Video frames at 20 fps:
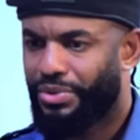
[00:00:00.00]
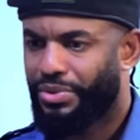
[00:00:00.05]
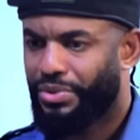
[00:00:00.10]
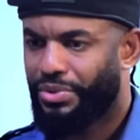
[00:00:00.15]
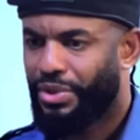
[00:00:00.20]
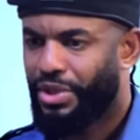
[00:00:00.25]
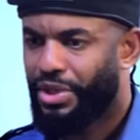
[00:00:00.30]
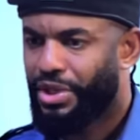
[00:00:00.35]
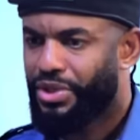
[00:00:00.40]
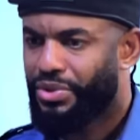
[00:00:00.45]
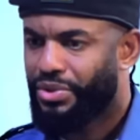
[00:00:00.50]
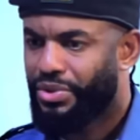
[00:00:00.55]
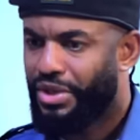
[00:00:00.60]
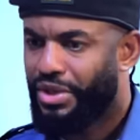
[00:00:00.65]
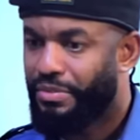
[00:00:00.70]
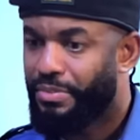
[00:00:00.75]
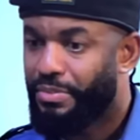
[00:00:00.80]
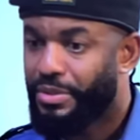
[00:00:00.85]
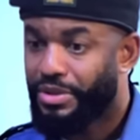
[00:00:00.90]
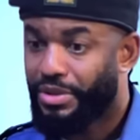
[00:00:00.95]
to
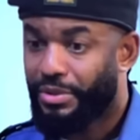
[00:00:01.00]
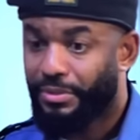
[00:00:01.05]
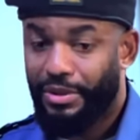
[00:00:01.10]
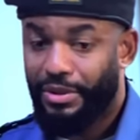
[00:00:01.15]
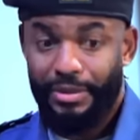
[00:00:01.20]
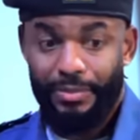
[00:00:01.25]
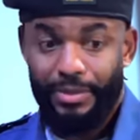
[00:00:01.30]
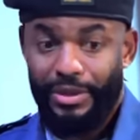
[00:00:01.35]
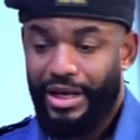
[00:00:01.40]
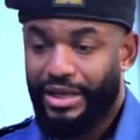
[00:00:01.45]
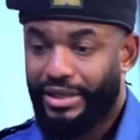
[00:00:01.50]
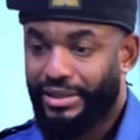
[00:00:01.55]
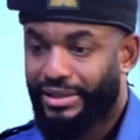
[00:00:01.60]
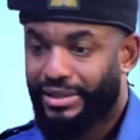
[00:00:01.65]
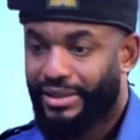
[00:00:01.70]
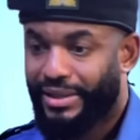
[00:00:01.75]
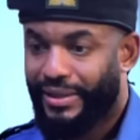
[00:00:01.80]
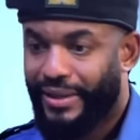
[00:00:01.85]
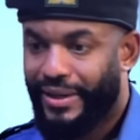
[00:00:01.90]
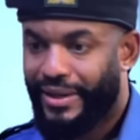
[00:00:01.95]
give me some money, but I
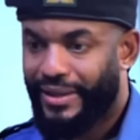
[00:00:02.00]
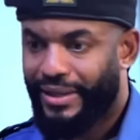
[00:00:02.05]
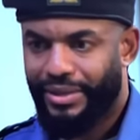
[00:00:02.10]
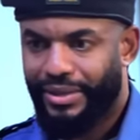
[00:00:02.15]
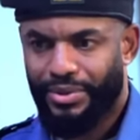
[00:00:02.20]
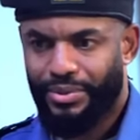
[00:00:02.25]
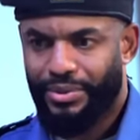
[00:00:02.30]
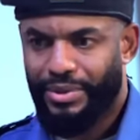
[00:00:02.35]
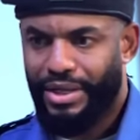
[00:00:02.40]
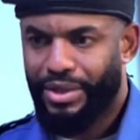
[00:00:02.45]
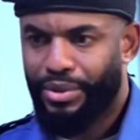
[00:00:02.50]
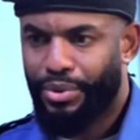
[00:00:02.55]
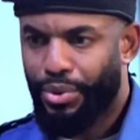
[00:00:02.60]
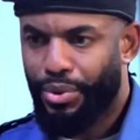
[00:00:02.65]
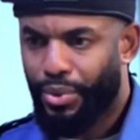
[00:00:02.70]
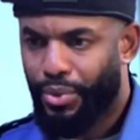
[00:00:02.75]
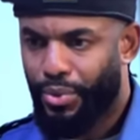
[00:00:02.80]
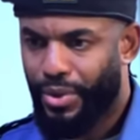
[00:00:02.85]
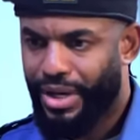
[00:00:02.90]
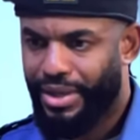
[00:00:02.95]
declined. I told her,
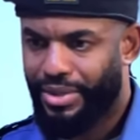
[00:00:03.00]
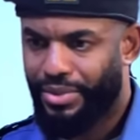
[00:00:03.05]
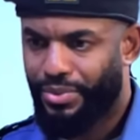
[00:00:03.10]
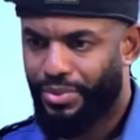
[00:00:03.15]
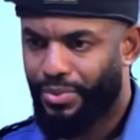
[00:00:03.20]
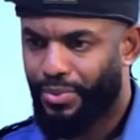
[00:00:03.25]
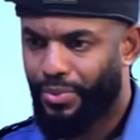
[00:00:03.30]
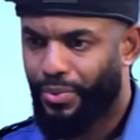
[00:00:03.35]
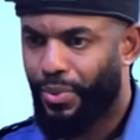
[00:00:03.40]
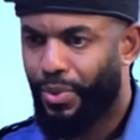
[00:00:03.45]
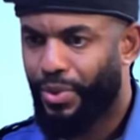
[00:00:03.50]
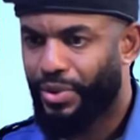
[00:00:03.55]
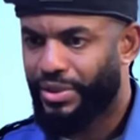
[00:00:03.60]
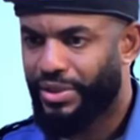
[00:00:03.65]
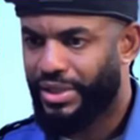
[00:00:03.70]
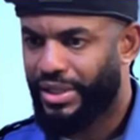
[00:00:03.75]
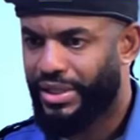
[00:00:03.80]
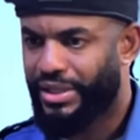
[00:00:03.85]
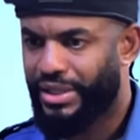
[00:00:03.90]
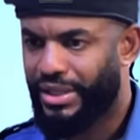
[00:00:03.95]
no, I don't
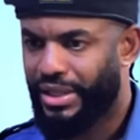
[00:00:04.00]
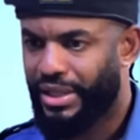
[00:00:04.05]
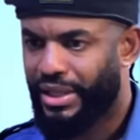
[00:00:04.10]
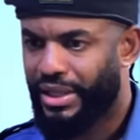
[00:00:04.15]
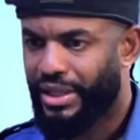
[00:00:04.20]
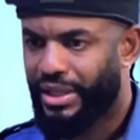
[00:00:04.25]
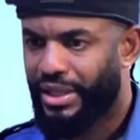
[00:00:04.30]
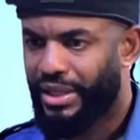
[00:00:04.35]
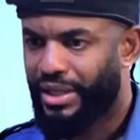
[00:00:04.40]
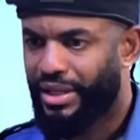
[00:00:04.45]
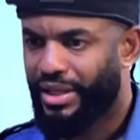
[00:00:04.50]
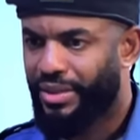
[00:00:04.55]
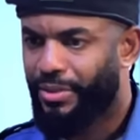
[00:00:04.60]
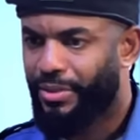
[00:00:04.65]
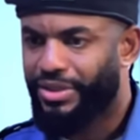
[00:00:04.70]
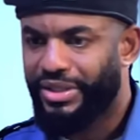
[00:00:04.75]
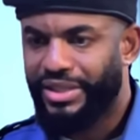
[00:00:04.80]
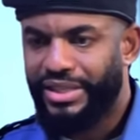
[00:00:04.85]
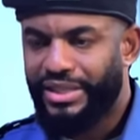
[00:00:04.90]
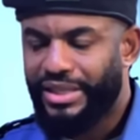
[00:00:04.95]
want it.
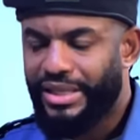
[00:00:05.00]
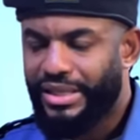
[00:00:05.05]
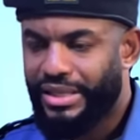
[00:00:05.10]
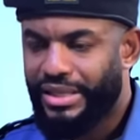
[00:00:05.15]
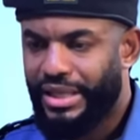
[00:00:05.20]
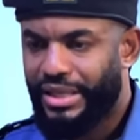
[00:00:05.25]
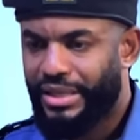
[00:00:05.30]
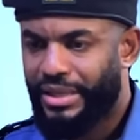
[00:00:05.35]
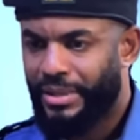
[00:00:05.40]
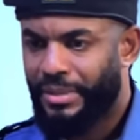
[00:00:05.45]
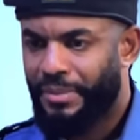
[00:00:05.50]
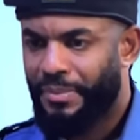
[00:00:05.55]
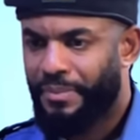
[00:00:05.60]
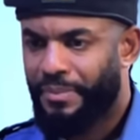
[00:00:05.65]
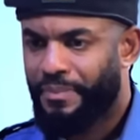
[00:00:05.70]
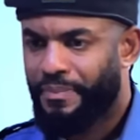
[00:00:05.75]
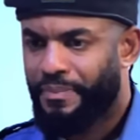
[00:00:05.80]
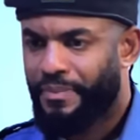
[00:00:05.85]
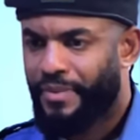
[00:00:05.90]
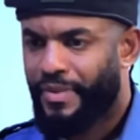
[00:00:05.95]
But she insisted.
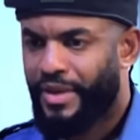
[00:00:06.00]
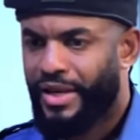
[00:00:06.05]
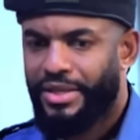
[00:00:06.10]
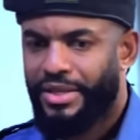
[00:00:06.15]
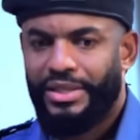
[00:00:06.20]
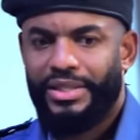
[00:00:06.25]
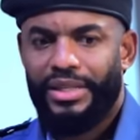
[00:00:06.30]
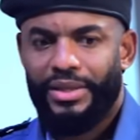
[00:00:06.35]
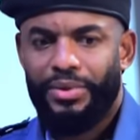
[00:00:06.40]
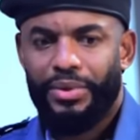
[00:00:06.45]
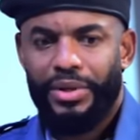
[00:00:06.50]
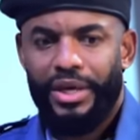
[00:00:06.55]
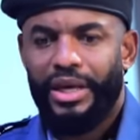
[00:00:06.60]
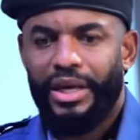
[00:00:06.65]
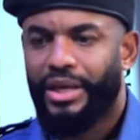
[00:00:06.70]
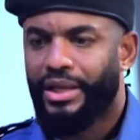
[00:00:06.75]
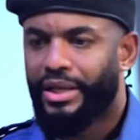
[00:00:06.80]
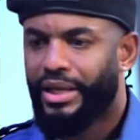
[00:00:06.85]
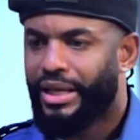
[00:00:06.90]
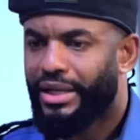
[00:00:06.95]
She said,
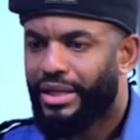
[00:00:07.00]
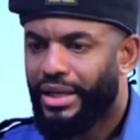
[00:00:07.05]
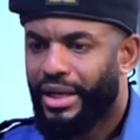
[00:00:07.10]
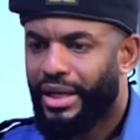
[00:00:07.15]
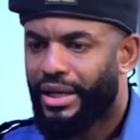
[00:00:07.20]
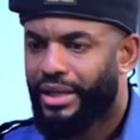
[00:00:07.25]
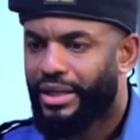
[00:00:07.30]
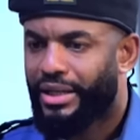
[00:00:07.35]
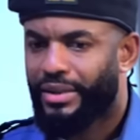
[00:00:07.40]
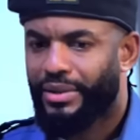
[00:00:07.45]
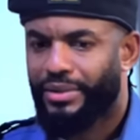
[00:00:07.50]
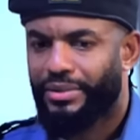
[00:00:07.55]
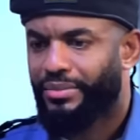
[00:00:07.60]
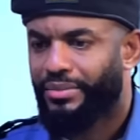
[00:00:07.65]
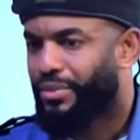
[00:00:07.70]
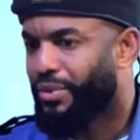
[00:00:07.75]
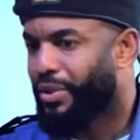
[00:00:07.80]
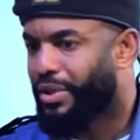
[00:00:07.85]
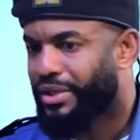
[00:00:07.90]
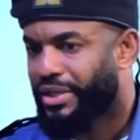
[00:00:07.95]
okay, that
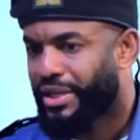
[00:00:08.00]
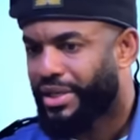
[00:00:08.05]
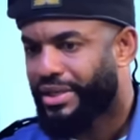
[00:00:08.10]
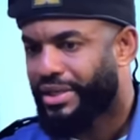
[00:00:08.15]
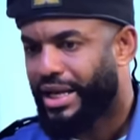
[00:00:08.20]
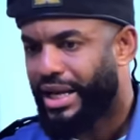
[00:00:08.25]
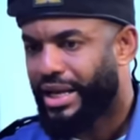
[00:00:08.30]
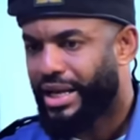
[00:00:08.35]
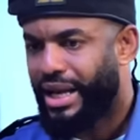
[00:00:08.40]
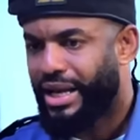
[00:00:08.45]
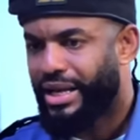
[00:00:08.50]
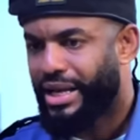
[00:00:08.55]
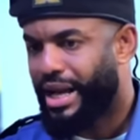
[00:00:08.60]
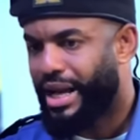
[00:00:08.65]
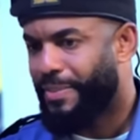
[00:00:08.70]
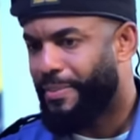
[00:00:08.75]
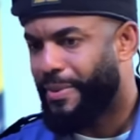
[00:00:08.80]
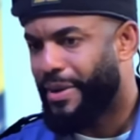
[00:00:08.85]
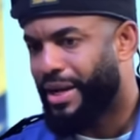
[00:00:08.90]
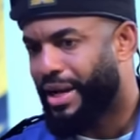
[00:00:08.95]
worst case,
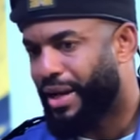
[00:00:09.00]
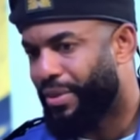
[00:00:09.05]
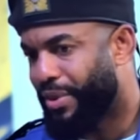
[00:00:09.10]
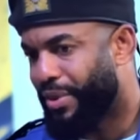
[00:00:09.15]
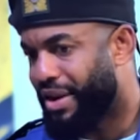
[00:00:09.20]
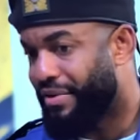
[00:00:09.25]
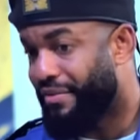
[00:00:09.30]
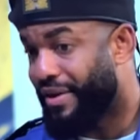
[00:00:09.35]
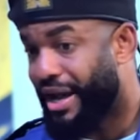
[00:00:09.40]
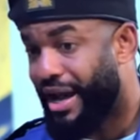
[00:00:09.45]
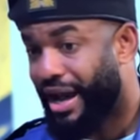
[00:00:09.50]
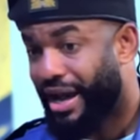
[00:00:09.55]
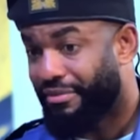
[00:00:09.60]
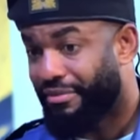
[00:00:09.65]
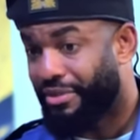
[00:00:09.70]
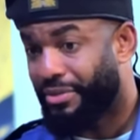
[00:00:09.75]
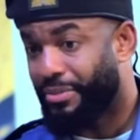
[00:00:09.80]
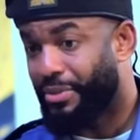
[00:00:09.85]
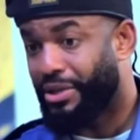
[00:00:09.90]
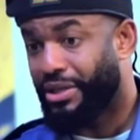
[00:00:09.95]
I pay her whenever I
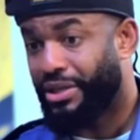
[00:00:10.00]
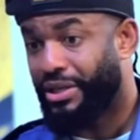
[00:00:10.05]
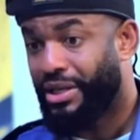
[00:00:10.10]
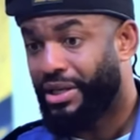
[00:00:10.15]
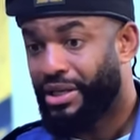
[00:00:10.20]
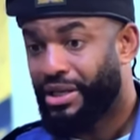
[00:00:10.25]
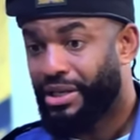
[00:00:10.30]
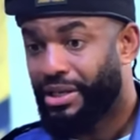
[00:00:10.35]
have the money.